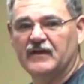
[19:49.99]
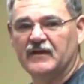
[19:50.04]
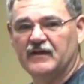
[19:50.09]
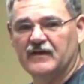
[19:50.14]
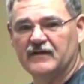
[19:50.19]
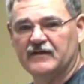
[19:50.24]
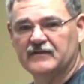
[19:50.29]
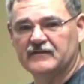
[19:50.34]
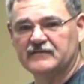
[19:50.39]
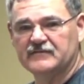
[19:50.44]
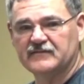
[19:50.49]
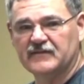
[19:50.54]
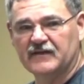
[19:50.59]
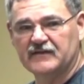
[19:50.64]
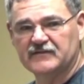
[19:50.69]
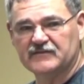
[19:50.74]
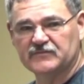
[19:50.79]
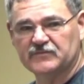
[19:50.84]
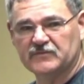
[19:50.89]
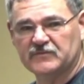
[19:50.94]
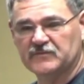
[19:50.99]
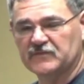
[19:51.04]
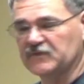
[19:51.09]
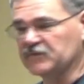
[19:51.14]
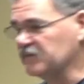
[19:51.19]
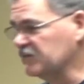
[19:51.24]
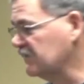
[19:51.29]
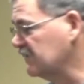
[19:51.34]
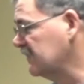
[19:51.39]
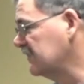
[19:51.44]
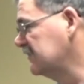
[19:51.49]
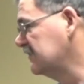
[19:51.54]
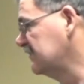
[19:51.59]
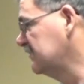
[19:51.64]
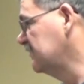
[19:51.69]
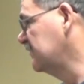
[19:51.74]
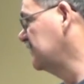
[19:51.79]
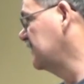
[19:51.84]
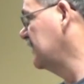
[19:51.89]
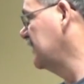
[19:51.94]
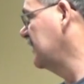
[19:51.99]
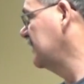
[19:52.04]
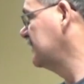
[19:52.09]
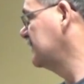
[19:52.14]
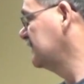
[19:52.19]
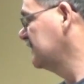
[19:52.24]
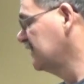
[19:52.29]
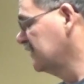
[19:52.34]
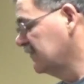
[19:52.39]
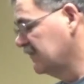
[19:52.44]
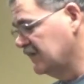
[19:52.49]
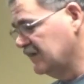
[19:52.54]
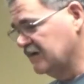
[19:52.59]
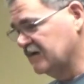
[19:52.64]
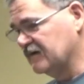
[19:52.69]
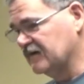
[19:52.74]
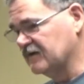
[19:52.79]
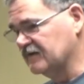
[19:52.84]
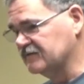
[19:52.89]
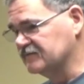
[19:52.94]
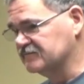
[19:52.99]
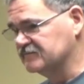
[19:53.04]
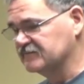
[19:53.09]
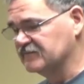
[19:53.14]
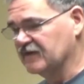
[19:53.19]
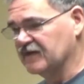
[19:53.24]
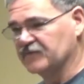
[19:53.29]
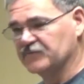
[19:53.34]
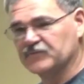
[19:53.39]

I just want to be willing to do that. And I